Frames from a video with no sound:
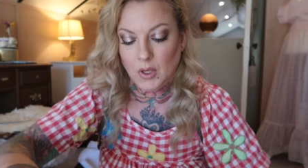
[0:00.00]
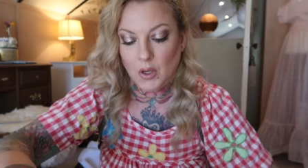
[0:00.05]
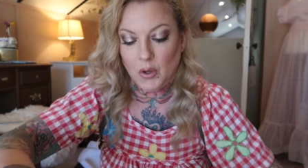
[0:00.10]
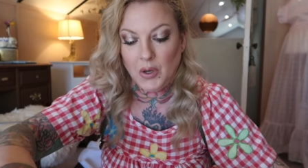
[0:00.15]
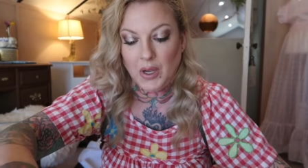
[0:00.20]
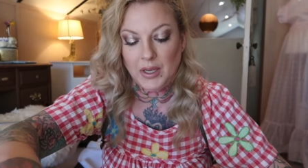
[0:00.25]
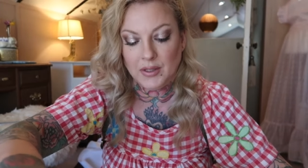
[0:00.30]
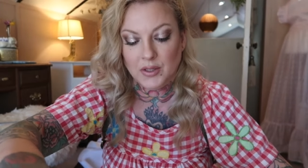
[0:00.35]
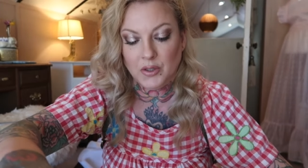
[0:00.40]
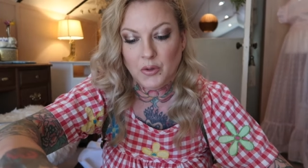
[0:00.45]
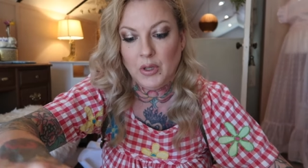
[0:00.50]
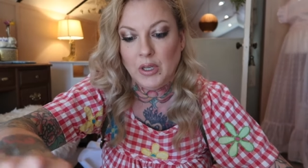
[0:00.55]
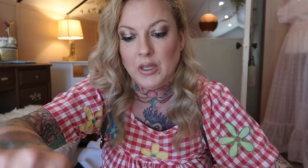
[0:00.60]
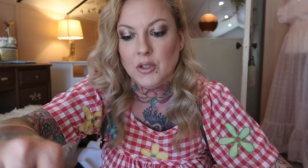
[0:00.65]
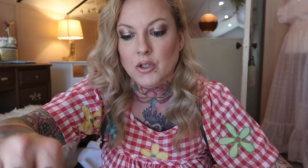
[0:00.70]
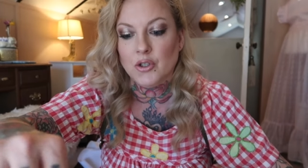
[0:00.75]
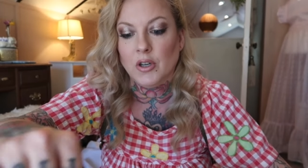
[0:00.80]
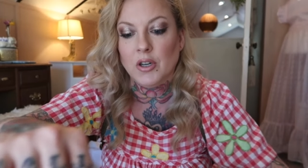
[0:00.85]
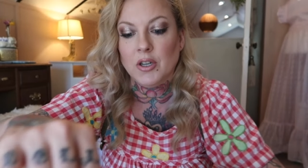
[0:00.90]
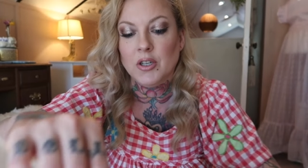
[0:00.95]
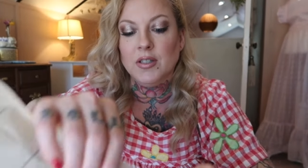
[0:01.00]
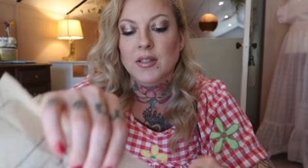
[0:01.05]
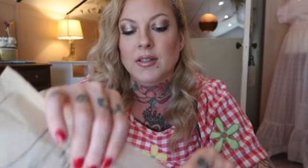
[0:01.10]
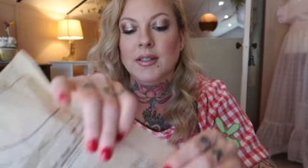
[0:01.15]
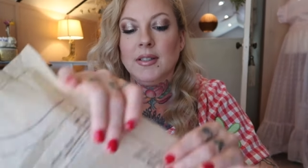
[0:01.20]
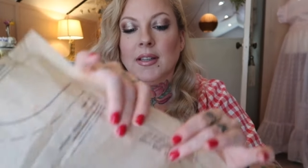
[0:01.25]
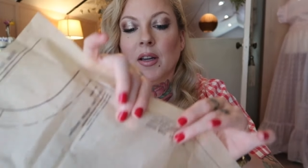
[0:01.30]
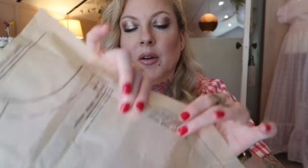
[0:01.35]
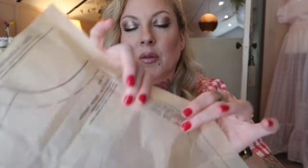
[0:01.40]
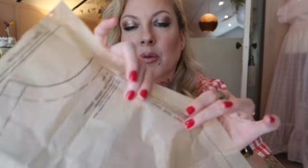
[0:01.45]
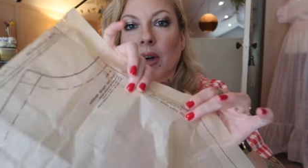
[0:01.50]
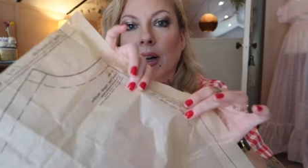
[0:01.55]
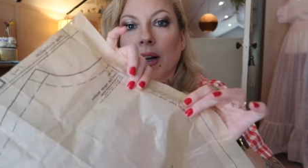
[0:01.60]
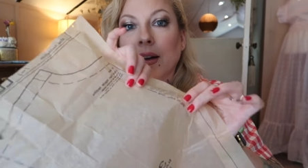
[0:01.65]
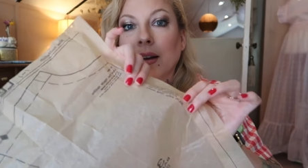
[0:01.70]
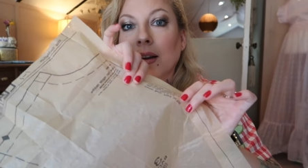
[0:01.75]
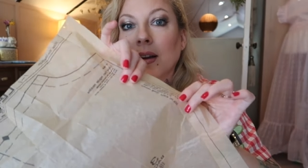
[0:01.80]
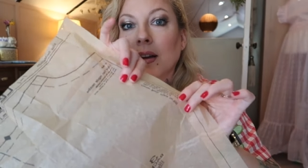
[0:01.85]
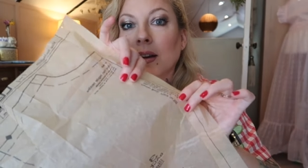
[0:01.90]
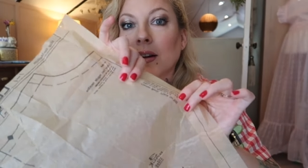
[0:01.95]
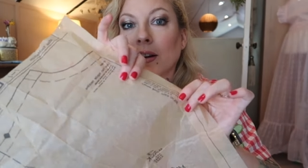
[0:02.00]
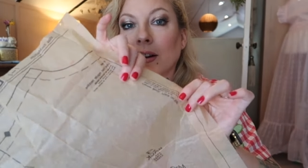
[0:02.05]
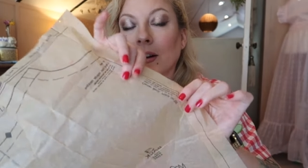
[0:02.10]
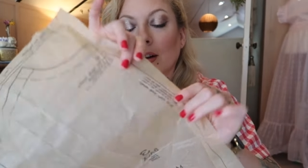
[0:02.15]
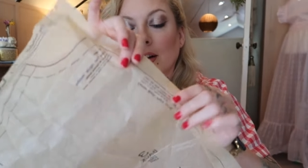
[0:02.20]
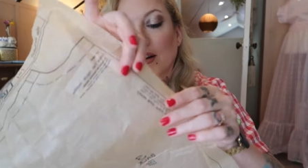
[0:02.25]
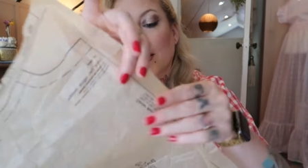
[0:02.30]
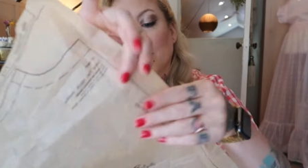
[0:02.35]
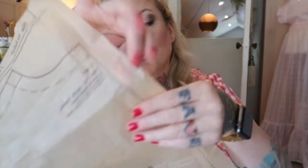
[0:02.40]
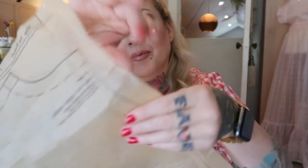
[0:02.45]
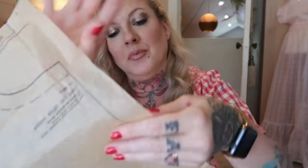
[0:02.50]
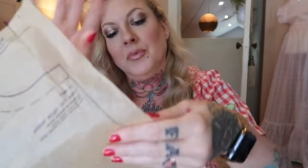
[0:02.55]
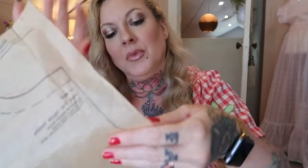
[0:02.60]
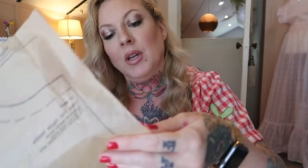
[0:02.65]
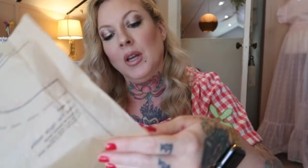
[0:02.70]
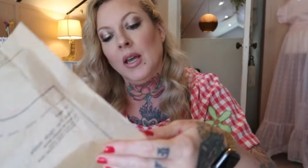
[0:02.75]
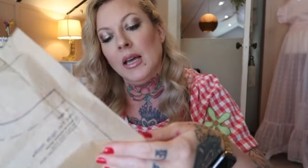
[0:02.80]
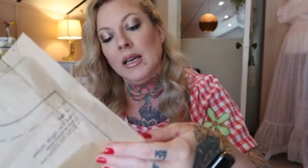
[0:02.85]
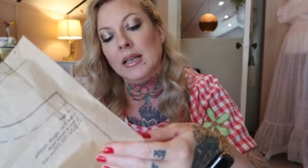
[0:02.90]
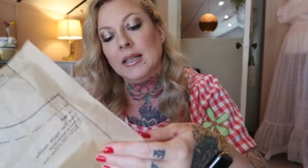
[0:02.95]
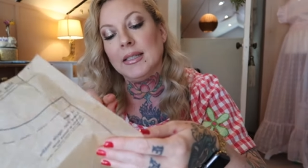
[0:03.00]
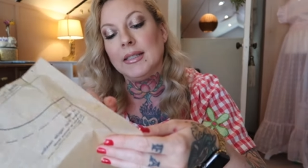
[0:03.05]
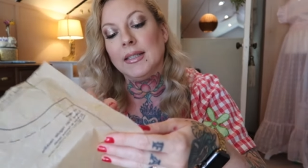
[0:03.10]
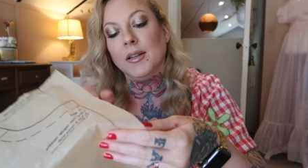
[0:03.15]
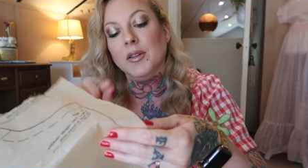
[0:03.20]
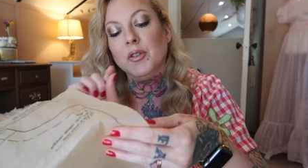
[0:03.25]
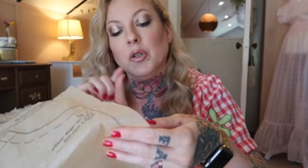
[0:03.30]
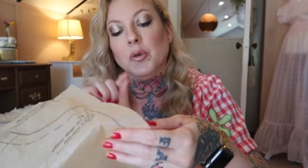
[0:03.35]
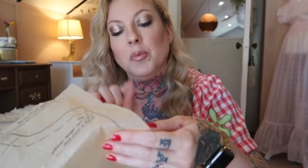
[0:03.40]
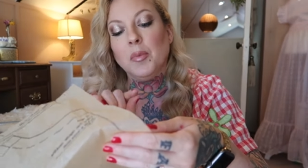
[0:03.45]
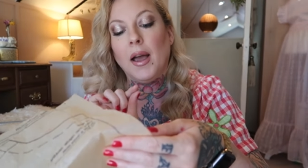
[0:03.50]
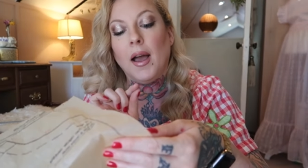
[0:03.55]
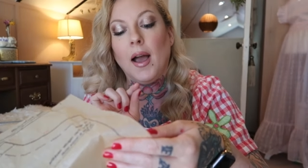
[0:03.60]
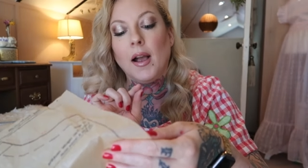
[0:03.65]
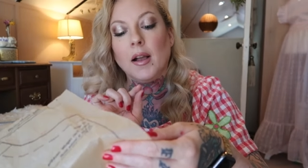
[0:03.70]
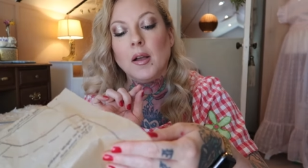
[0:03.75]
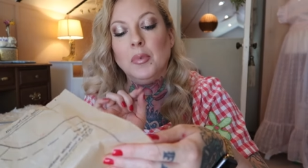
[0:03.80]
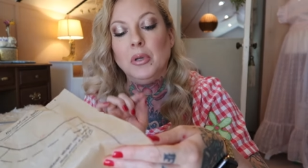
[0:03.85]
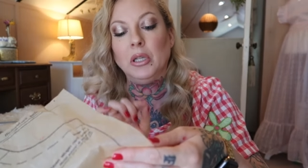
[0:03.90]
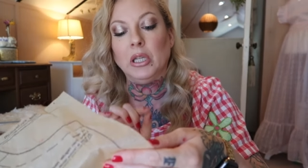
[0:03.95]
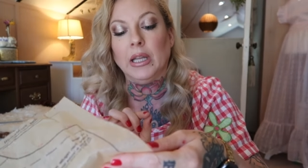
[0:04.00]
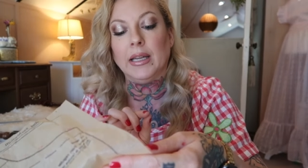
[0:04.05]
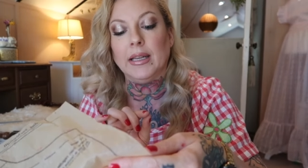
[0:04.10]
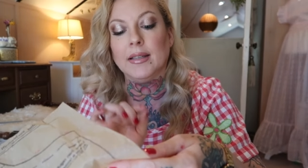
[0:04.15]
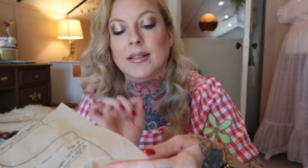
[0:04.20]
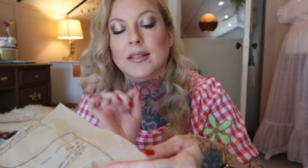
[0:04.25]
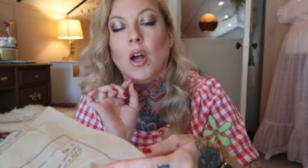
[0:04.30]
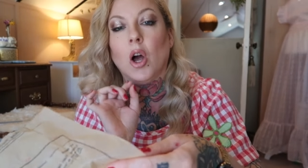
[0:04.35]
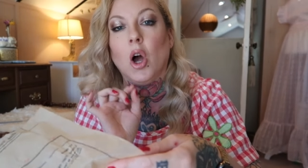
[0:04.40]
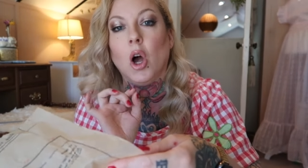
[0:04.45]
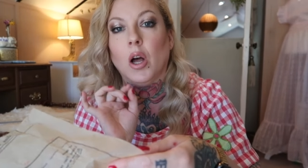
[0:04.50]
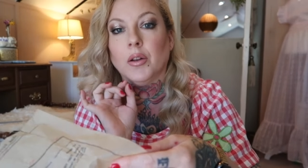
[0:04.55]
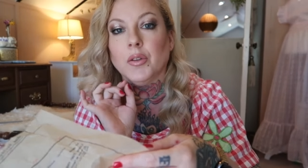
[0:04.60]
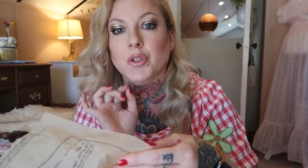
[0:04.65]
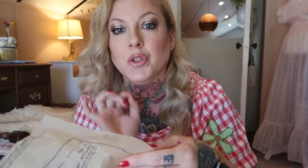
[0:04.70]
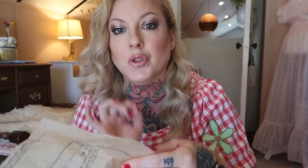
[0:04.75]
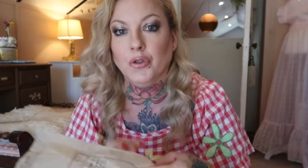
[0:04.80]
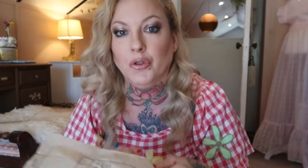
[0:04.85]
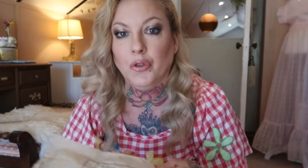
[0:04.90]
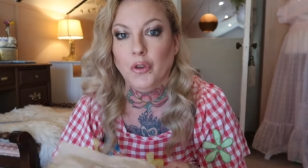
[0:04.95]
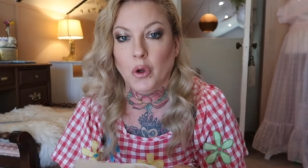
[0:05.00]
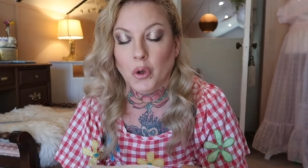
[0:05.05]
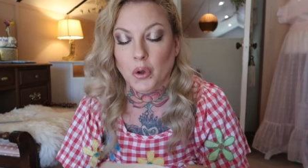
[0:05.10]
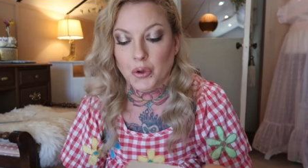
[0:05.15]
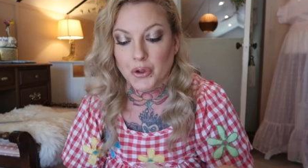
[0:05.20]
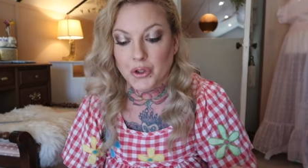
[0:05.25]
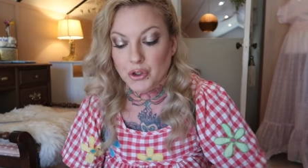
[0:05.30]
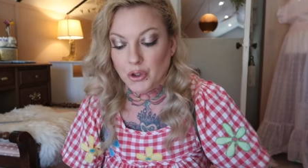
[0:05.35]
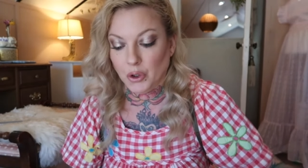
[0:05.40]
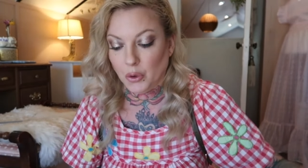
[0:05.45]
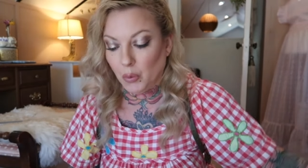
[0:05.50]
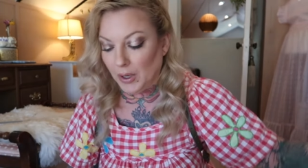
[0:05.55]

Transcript: Okay, so the instructions say right here, center back, place onto fold. So